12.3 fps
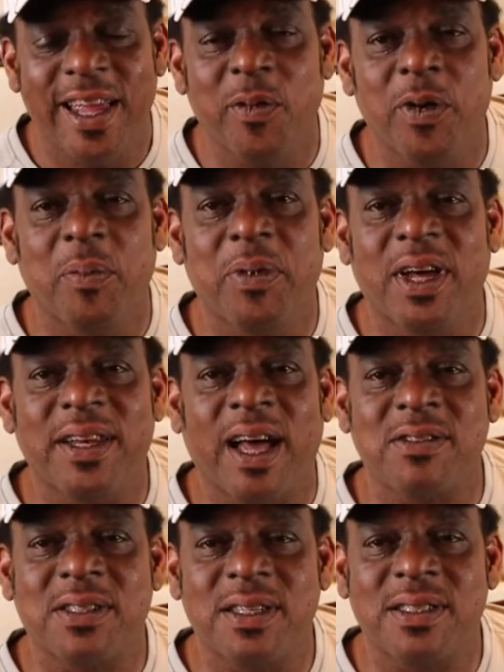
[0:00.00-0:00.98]
he will be
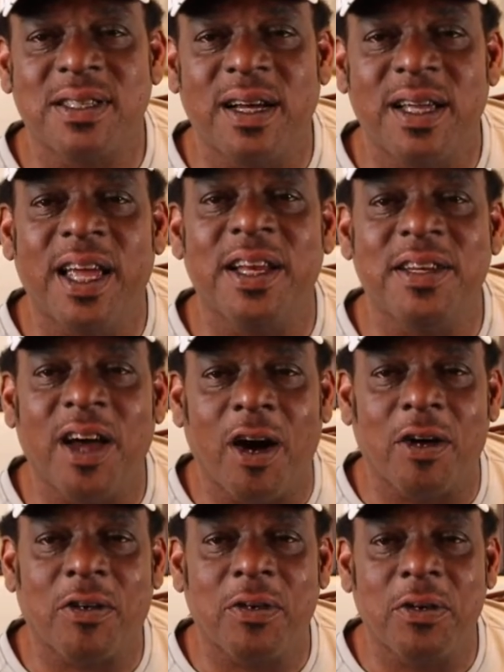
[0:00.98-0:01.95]
announced as the
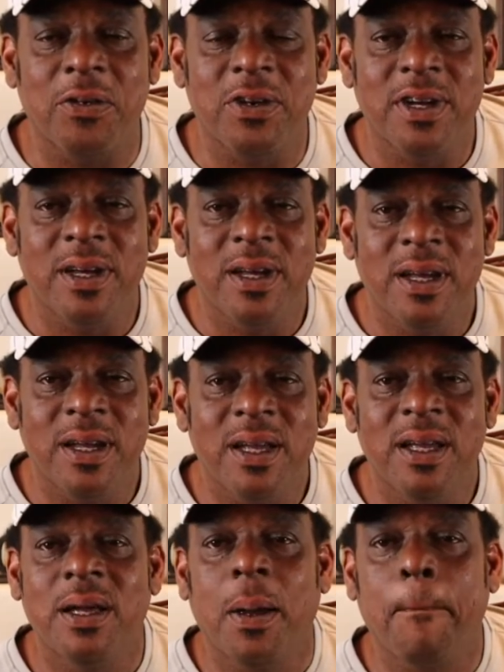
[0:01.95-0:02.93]
inaugural
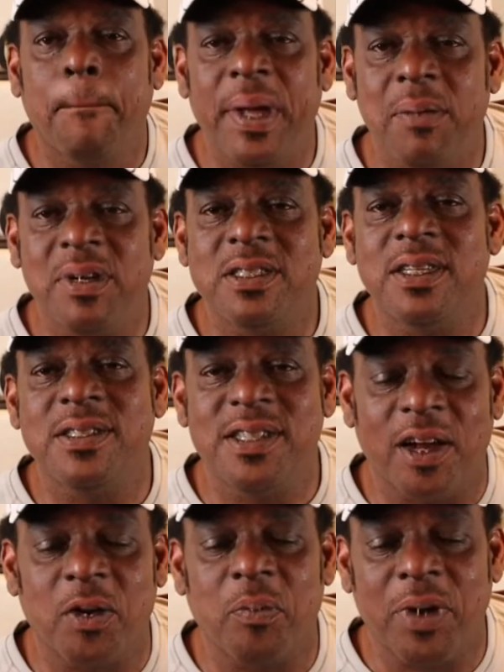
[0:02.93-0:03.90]
PBT
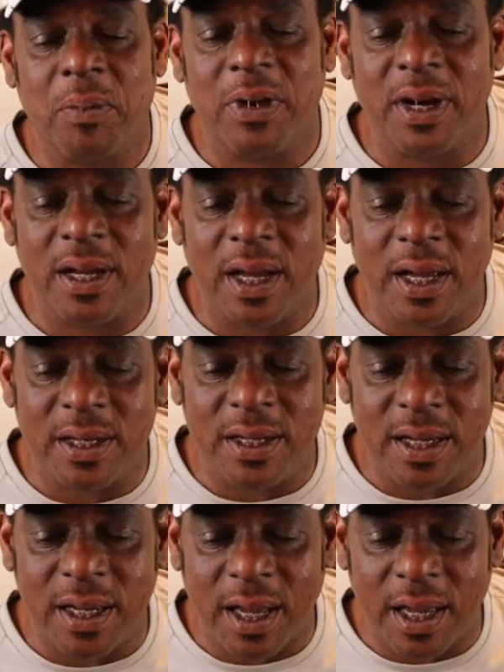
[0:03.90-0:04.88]
channel member,
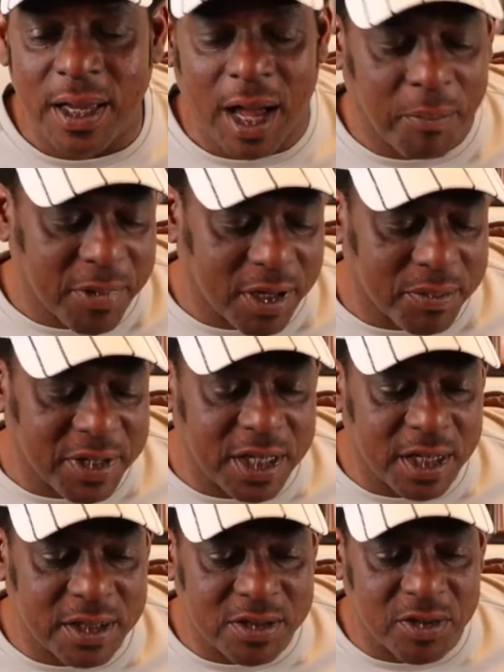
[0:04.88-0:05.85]
and he, I'm going to be
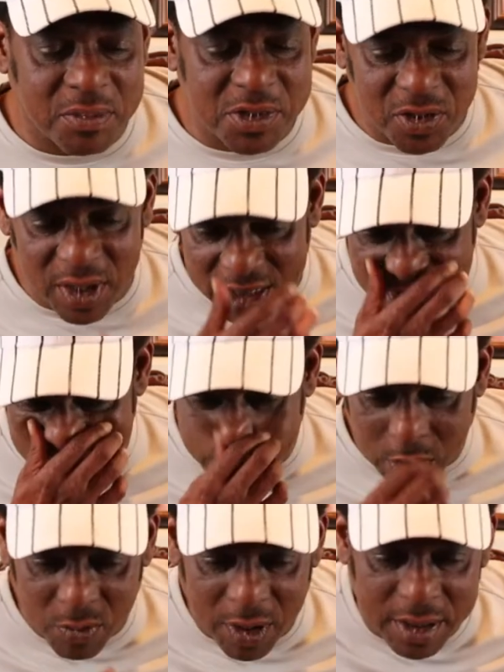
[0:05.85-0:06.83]
getting to him short. I
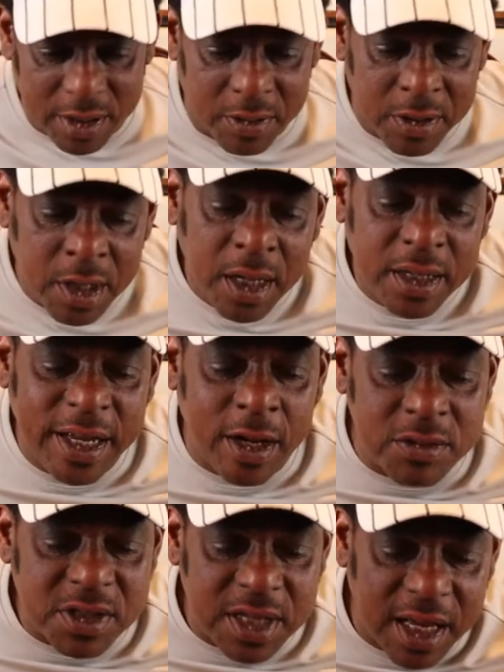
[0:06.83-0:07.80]
just saw a while ago.
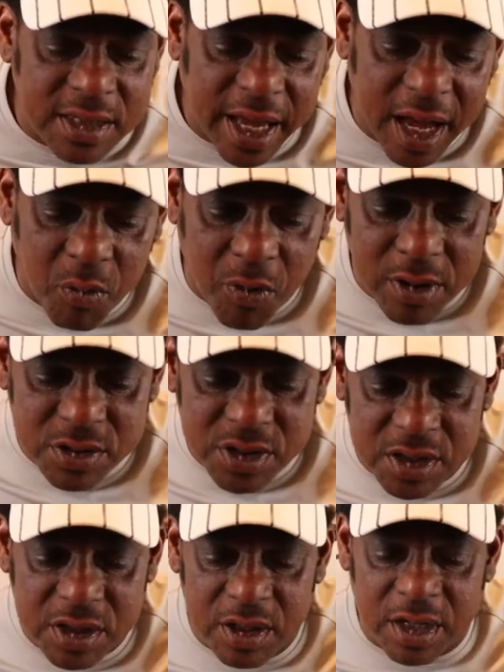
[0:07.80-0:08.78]
Neo says, at work,
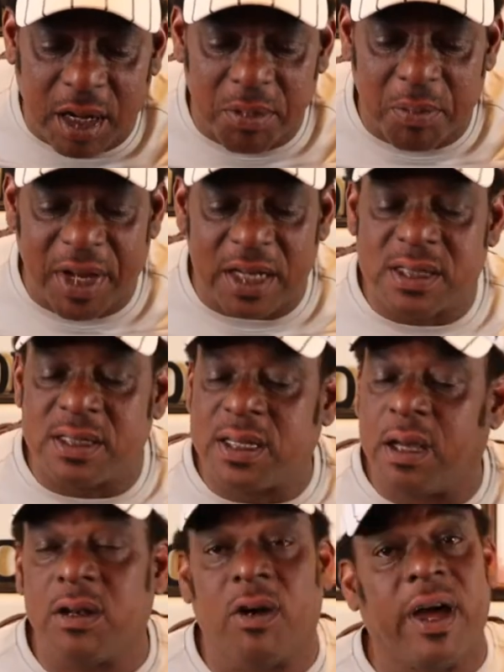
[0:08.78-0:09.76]
just here a couple of minutes to
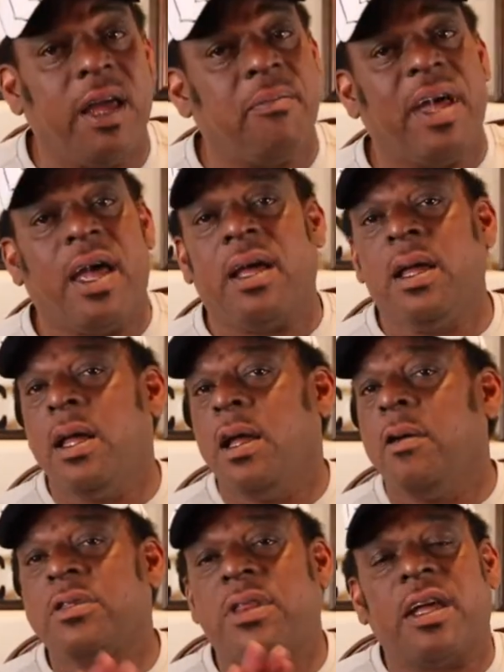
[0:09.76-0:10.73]
say hello. Hey, man,
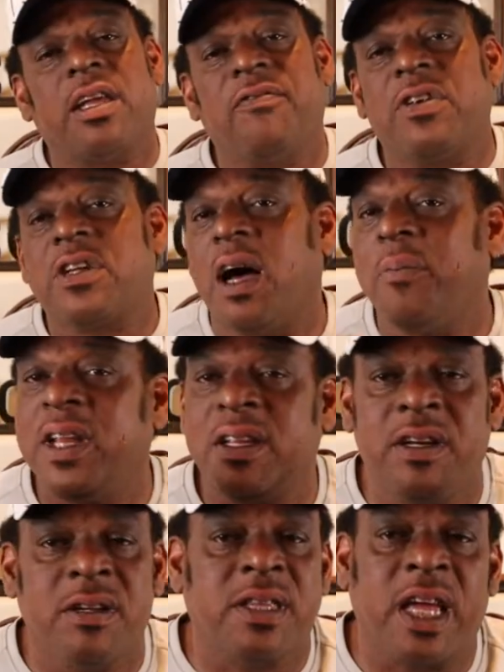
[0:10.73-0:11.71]
thank you for coming
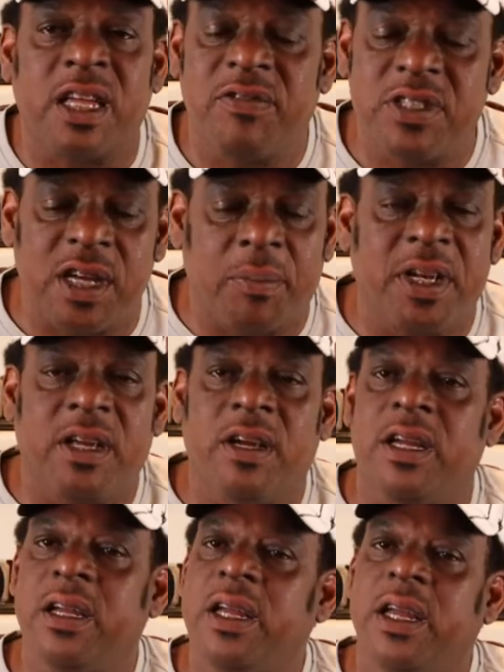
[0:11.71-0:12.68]
in here. Thank you for jumping in
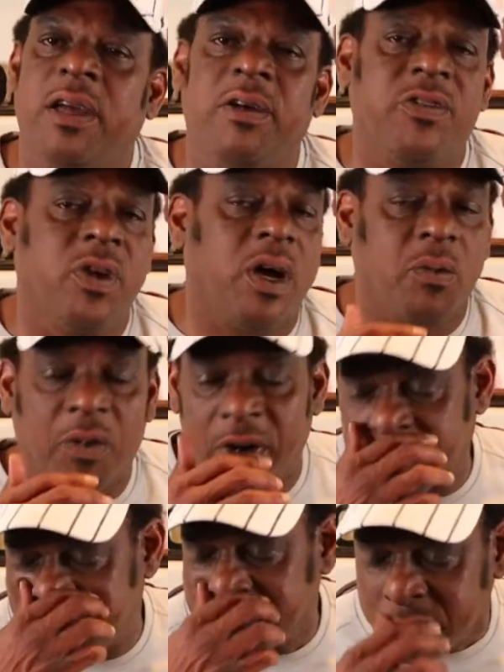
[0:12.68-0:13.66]
here. If you're at
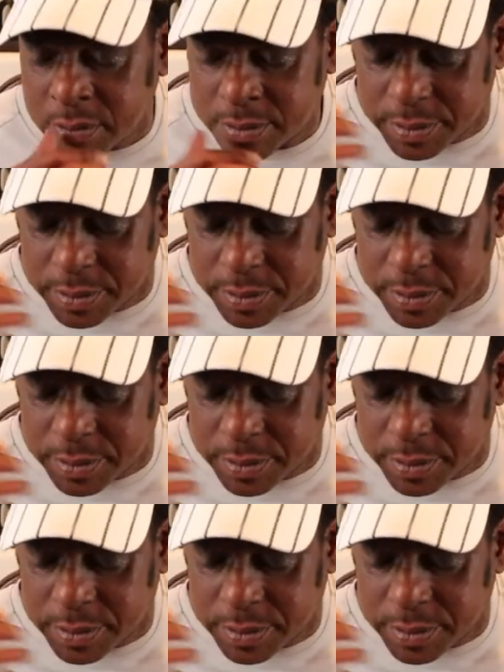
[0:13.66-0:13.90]
work,